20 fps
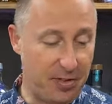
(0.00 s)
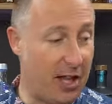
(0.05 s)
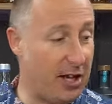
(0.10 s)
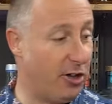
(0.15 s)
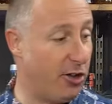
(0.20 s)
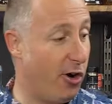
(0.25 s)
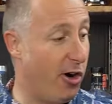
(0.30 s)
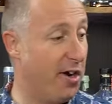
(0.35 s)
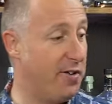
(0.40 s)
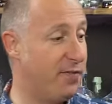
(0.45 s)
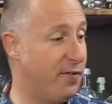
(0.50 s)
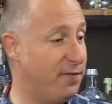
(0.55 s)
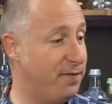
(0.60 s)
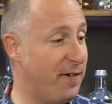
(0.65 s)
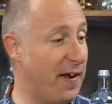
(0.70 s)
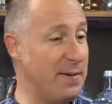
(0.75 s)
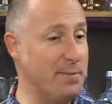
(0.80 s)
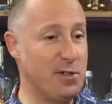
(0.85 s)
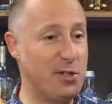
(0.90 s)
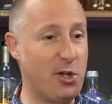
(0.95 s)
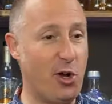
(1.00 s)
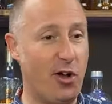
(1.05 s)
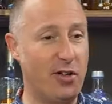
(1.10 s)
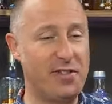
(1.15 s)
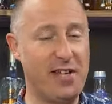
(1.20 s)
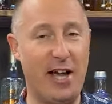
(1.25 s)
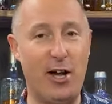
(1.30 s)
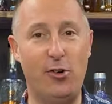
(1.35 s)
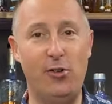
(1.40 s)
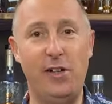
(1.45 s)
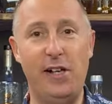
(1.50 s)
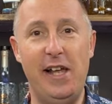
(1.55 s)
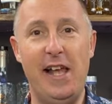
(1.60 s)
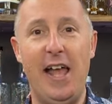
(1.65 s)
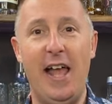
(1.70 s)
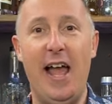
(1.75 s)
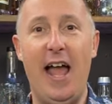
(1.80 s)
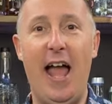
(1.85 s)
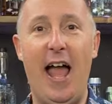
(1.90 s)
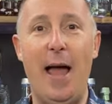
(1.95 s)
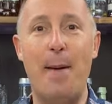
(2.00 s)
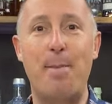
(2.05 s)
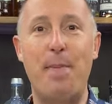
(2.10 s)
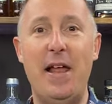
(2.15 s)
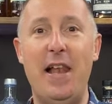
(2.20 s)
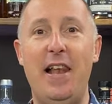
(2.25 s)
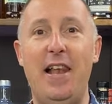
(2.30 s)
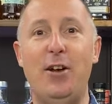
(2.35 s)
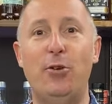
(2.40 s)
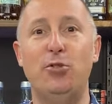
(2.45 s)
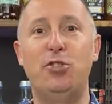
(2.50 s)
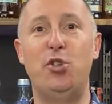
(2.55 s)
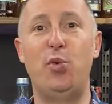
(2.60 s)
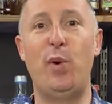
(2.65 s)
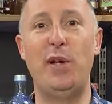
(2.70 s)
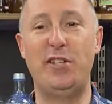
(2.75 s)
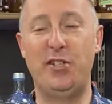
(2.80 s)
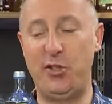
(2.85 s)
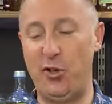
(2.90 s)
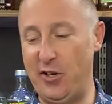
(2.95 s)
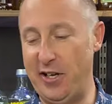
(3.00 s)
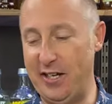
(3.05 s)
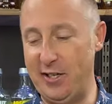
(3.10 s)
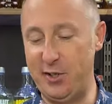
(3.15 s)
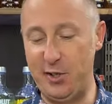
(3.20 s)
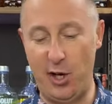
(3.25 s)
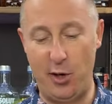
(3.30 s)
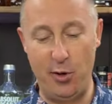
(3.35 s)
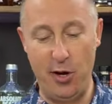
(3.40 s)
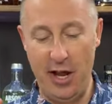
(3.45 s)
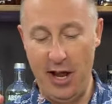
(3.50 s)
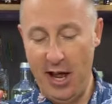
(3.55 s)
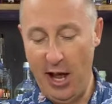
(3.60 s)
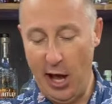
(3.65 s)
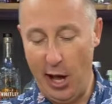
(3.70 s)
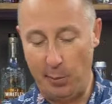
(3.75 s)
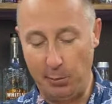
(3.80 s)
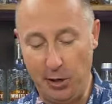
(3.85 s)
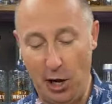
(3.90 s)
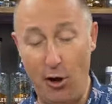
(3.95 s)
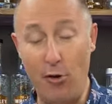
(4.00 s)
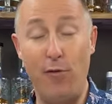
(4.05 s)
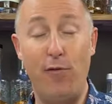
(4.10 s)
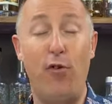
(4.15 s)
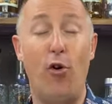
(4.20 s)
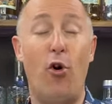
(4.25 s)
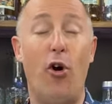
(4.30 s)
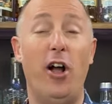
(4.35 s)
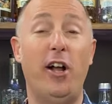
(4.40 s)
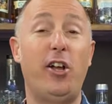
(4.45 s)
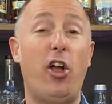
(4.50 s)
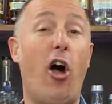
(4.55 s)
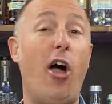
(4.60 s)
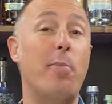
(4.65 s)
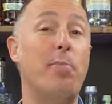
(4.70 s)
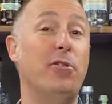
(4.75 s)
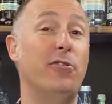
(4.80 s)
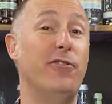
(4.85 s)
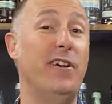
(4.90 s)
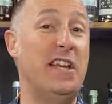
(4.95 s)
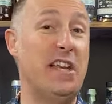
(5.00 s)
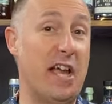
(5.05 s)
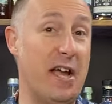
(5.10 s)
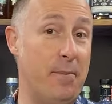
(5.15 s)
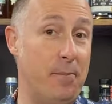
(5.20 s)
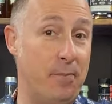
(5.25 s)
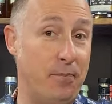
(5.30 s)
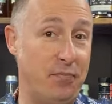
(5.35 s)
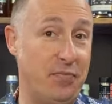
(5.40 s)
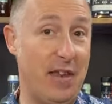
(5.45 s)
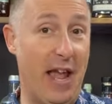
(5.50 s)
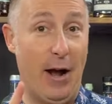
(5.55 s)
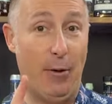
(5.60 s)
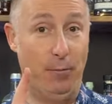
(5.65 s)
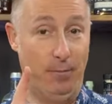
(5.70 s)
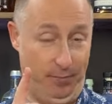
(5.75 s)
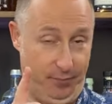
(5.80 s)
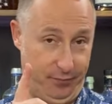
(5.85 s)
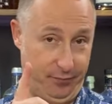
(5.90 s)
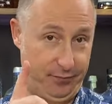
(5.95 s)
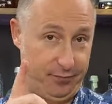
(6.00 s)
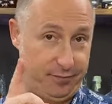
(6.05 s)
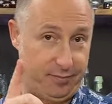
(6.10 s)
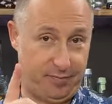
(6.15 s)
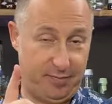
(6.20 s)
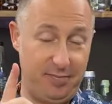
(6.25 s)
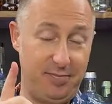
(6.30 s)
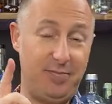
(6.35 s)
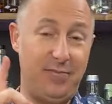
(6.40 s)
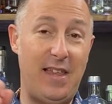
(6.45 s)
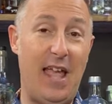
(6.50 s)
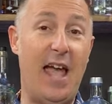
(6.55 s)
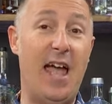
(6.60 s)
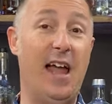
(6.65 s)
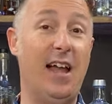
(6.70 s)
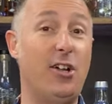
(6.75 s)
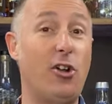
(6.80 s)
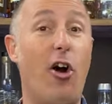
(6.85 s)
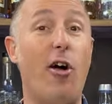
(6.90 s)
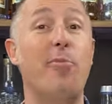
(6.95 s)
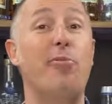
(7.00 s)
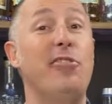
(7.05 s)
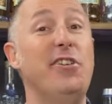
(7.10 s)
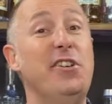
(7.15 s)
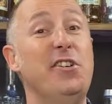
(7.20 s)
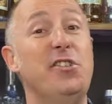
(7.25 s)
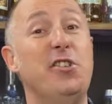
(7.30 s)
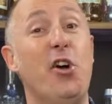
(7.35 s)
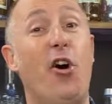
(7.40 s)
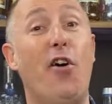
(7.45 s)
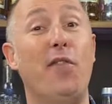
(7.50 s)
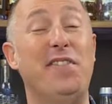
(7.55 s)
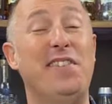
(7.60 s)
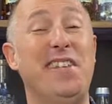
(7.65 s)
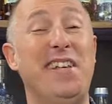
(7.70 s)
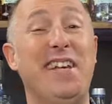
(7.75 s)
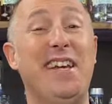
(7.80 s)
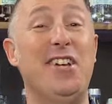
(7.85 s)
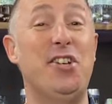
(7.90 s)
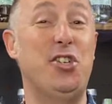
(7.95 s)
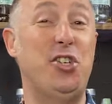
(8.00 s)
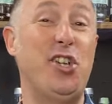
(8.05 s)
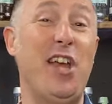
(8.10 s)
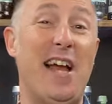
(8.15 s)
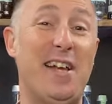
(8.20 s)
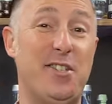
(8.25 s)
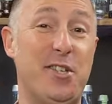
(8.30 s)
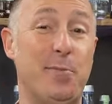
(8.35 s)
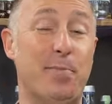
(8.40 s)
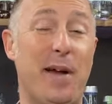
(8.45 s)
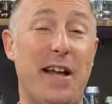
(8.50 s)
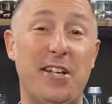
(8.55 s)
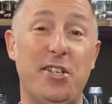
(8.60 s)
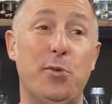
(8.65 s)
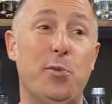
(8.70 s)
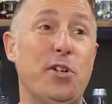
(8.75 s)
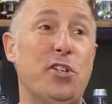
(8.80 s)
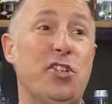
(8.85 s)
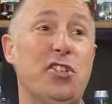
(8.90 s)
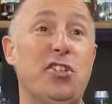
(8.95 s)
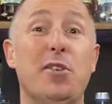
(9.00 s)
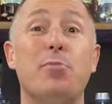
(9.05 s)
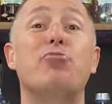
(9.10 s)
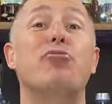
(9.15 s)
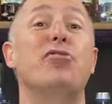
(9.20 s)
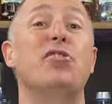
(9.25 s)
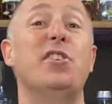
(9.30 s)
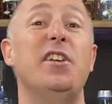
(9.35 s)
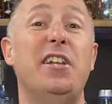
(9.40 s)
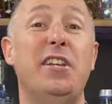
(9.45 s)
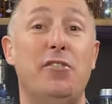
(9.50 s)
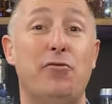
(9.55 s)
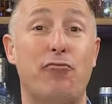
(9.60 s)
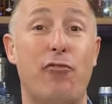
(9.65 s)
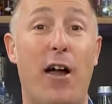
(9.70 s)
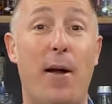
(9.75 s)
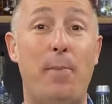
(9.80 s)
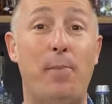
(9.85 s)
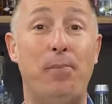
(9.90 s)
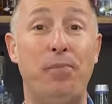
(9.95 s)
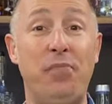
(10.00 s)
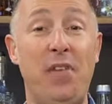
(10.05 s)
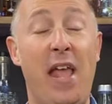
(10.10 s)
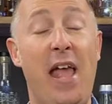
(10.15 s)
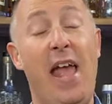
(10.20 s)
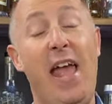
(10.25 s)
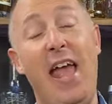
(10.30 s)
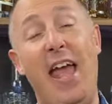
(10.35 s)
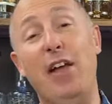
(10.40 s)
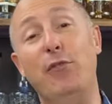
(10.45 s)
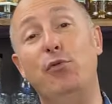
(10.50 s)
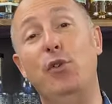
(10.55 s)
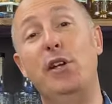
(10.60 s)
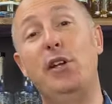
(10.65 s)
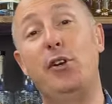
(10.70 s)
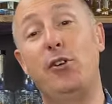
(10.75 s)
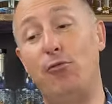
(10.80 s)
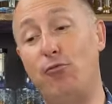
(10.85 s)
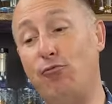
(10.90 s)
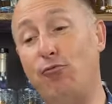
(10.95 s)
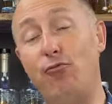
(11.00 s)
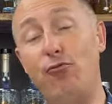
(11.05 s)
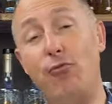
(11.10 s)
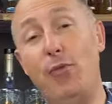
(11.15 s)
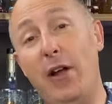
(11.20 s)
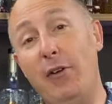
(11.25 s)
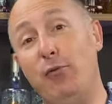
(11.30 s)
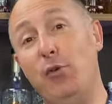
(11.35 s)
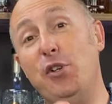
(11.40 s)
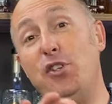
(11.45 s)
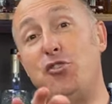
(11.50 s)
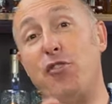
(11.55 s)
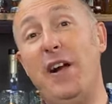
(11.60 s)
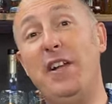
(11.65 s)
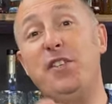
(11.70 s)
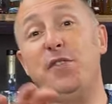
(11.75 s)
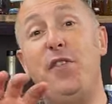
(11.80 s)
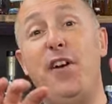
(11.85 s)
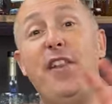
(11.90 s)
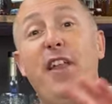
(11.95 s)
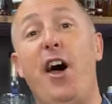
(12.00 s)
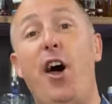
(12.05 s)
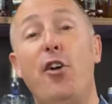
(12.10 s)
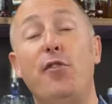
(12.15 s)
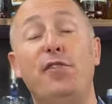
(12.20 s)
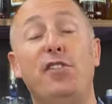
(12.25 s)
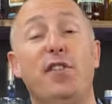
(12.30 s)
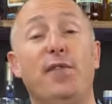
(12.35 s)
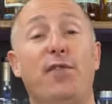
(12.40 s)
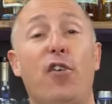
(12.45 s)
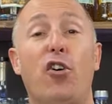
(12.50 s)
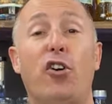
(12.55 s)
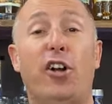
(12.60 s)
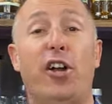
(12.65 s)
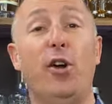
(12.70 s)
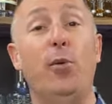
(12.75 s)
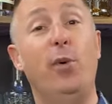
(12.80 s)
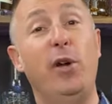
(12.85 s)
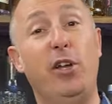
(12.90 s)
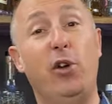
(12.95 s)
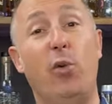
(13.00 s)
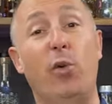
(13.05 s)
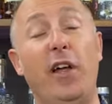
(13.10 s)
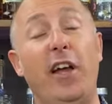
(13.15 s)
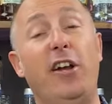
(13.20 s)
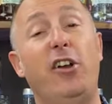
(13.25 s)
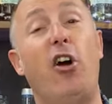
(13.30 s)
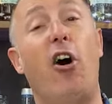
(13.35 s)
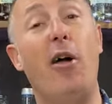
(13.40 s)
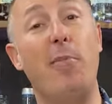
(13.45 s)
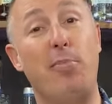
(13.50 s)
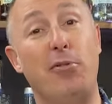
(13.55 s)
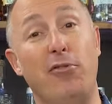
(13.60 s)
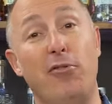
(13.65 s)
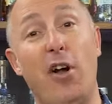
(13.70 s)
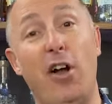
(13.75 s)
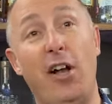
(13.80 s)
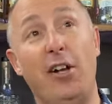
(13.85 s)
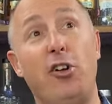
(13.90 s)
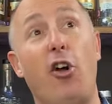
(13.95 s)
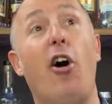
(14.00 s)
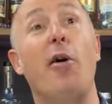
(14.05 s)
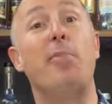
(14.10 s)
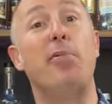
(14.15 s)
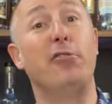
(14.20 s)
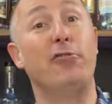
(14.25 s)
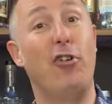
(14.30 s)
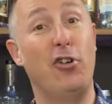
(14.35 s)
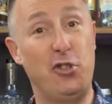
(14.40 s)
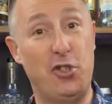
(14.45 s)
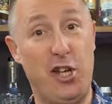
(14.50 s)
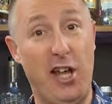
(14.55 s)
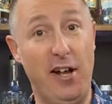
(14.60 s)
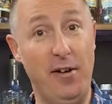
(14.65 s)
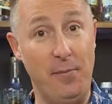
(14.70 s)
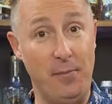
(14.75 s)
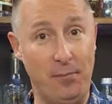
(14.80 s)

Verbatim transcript: kind of a famous cocktail, uh, but a little twist on it. So I'm going for a caipirinha. Now, uh, caipirinhas are obviously cachaça based, which is a Brazilian rum. If we if we transfer that over to vodka, we call it a caipir, caipirosca.